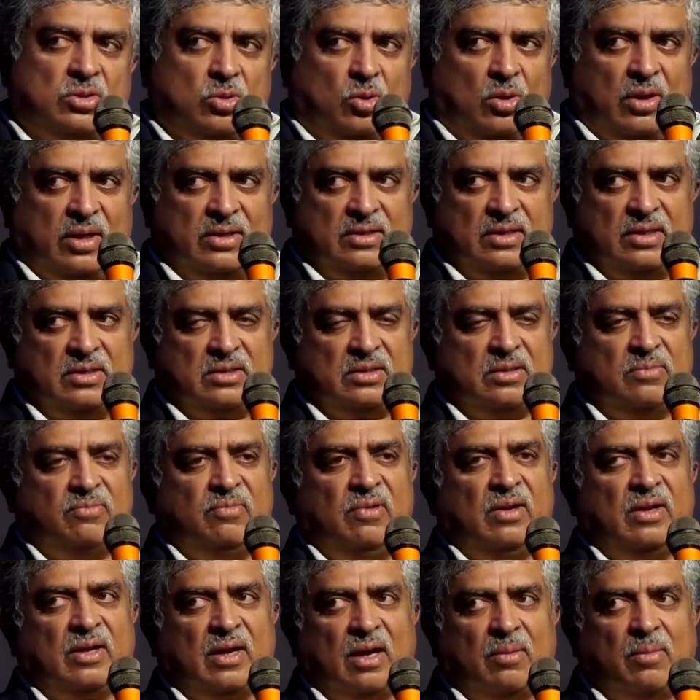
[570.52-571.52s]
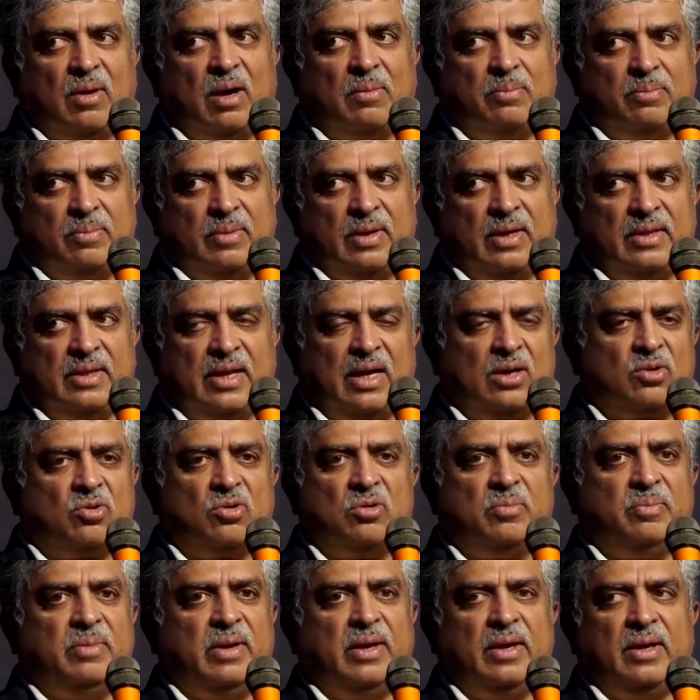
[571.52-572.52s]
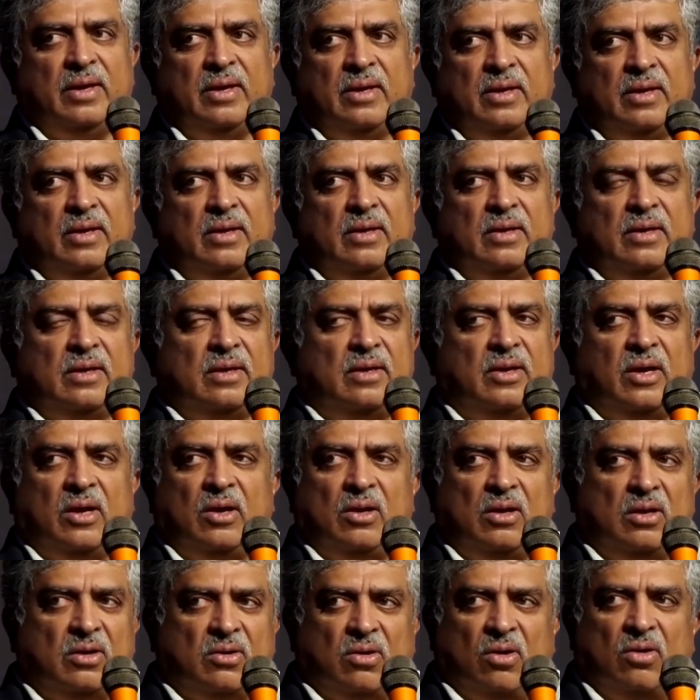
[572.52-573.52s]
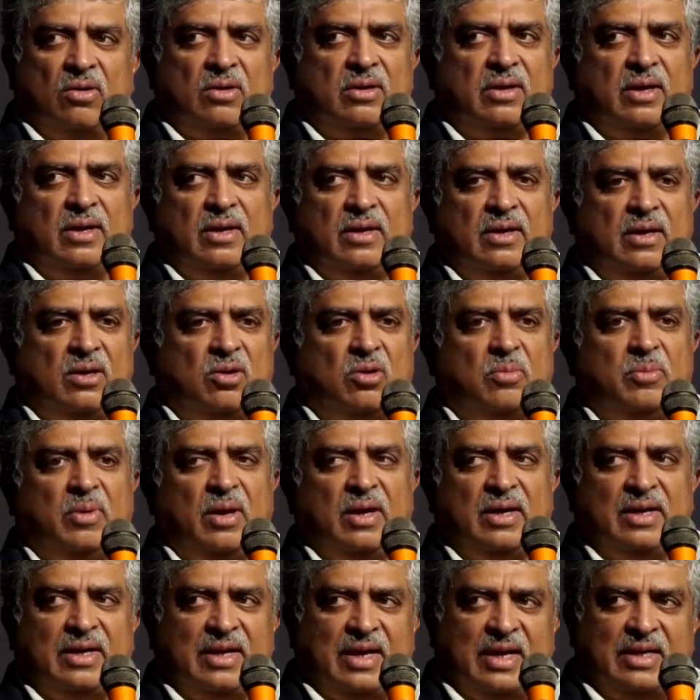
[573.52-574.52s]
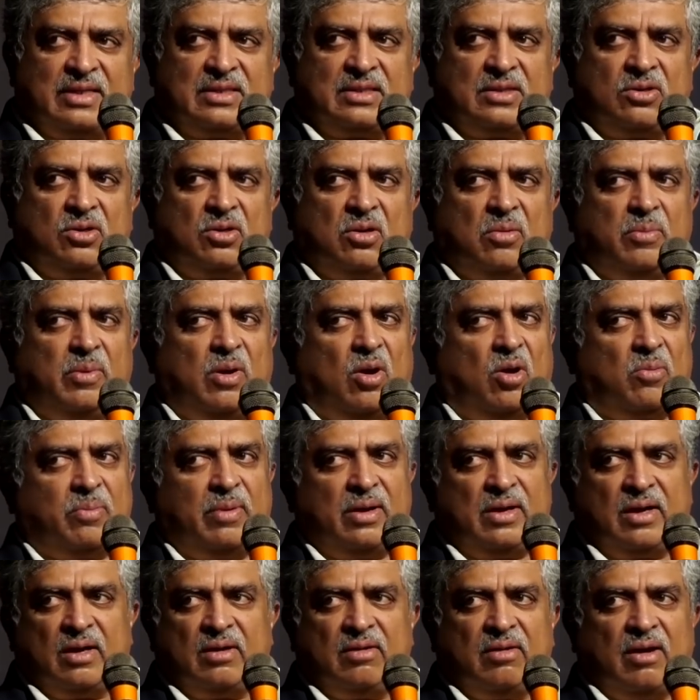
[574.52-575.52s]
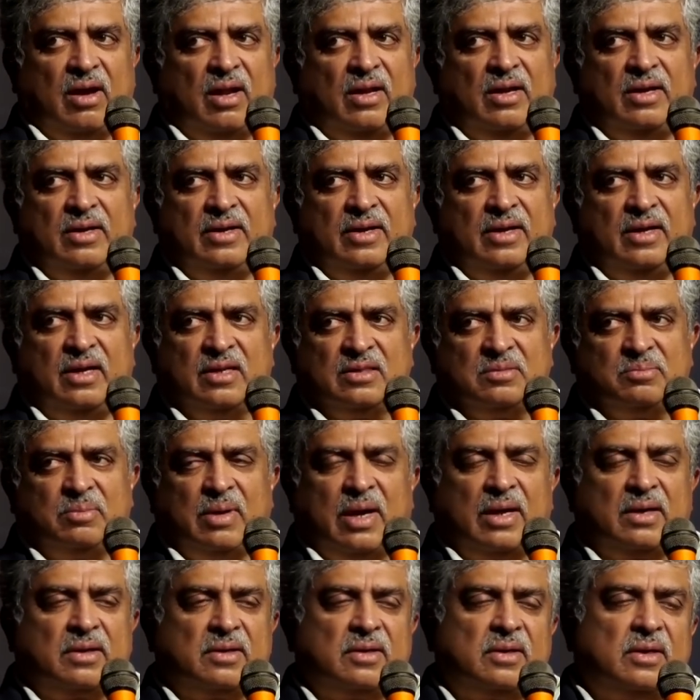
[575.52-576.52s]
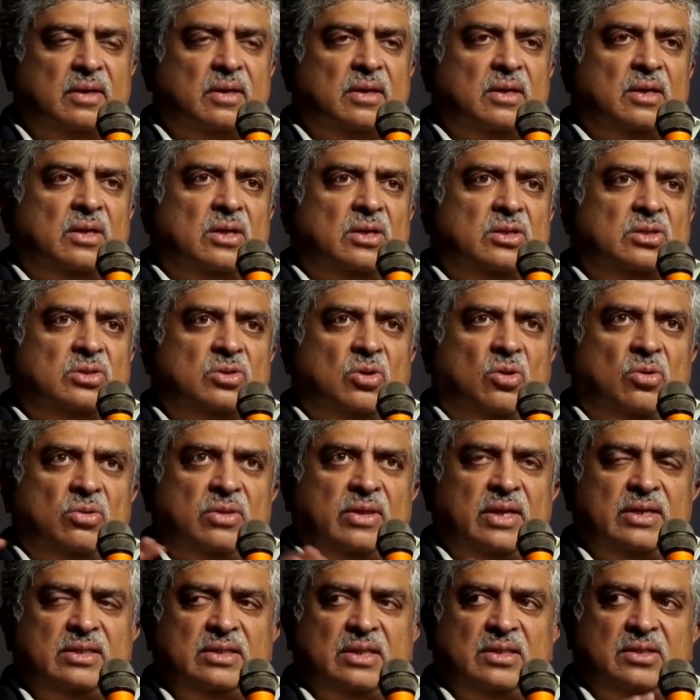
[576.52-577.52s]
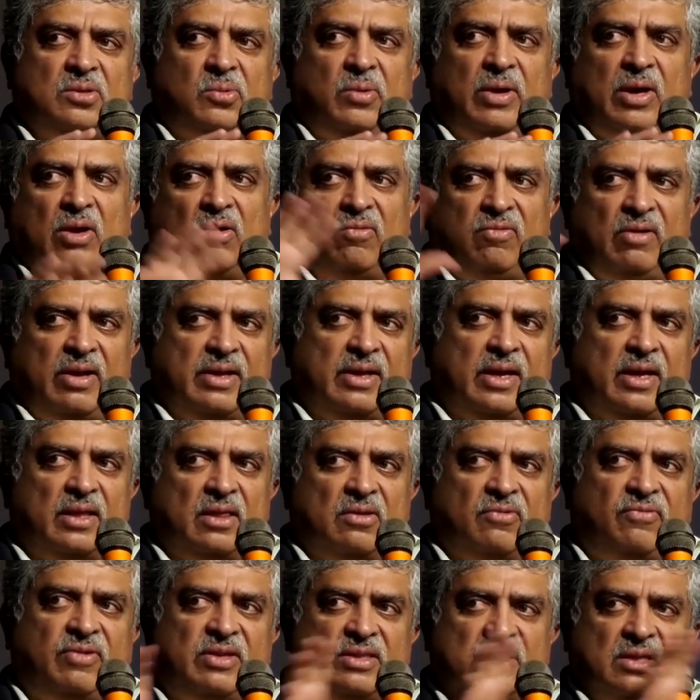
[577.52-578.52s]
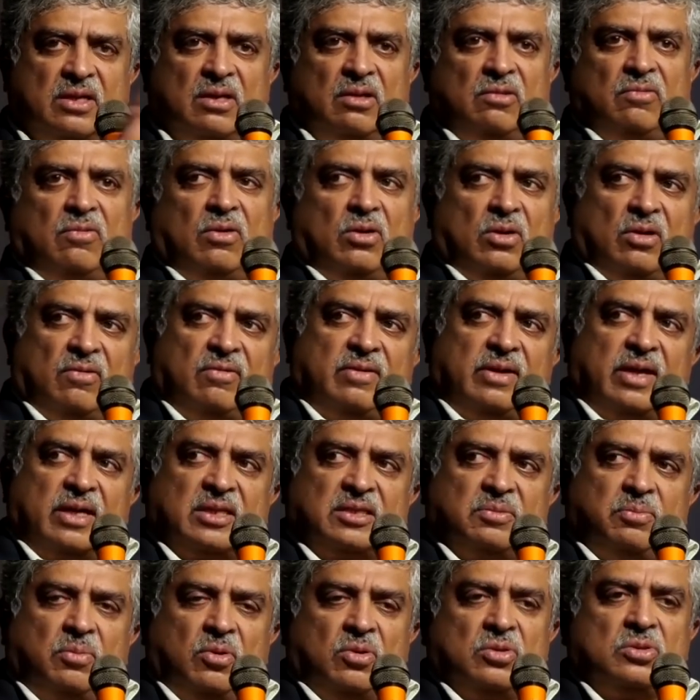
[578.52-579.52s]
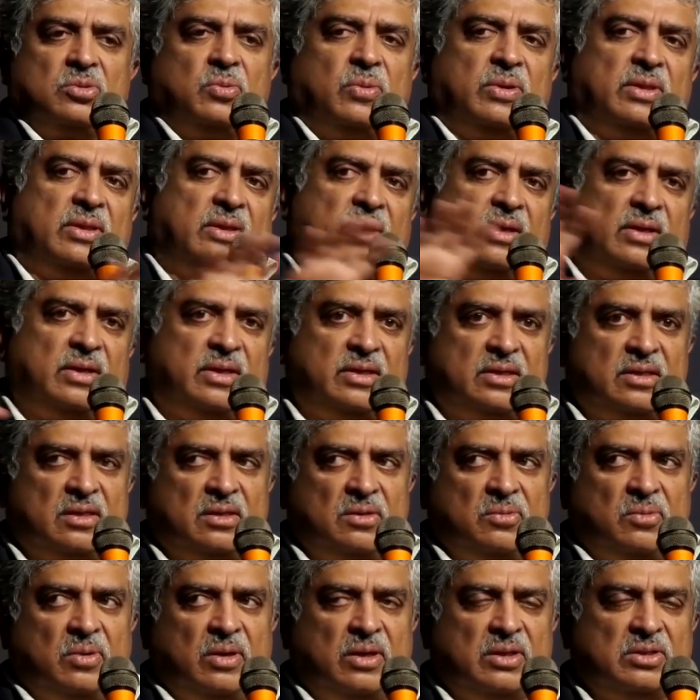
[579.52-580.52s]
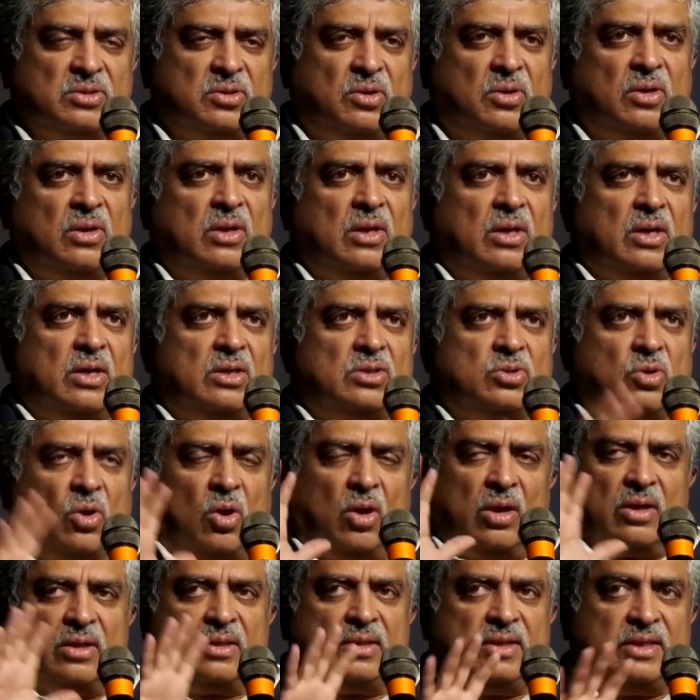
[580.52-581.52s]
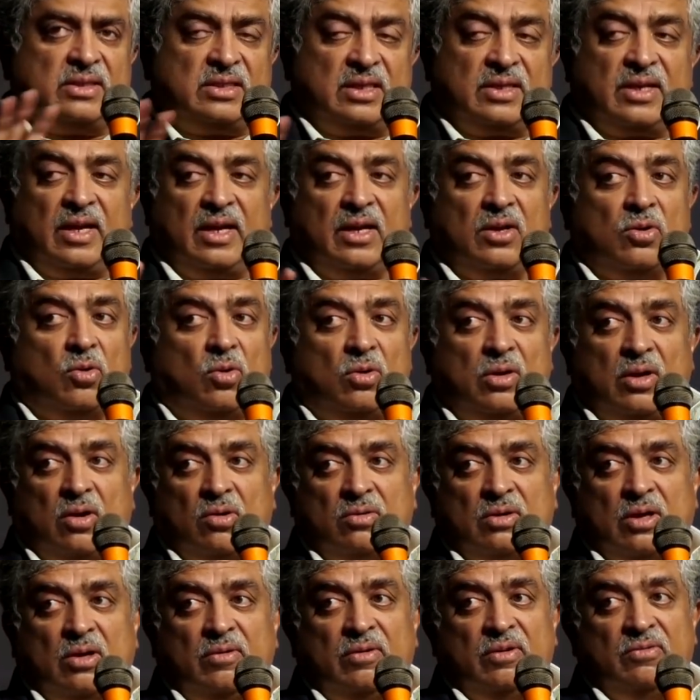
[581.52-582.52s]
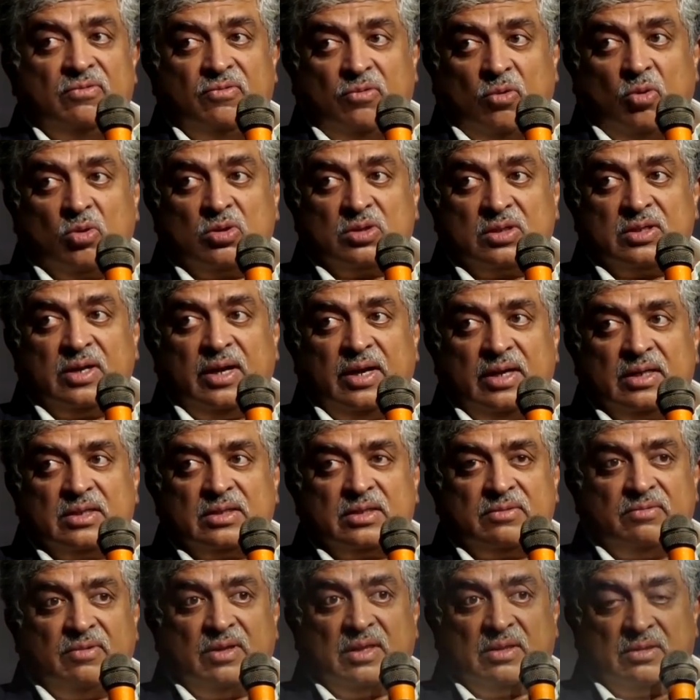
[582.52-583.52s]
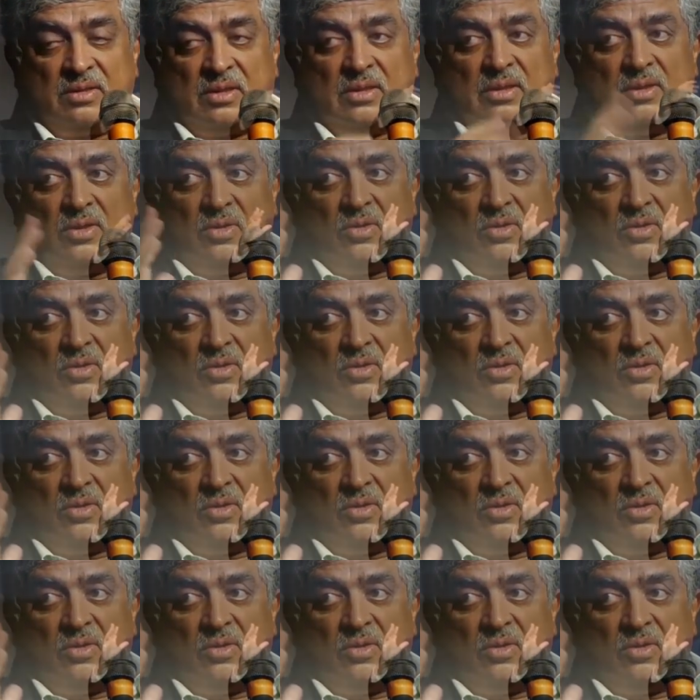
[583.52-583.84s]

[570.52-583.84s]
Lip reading: on solar system will come up. And that could be regular content, it could be a test, it could be augmented reality, it doesn't matter. So this is a way of linking the physical world of textbooks with the digital world. So this is getting rolled out now in four states with,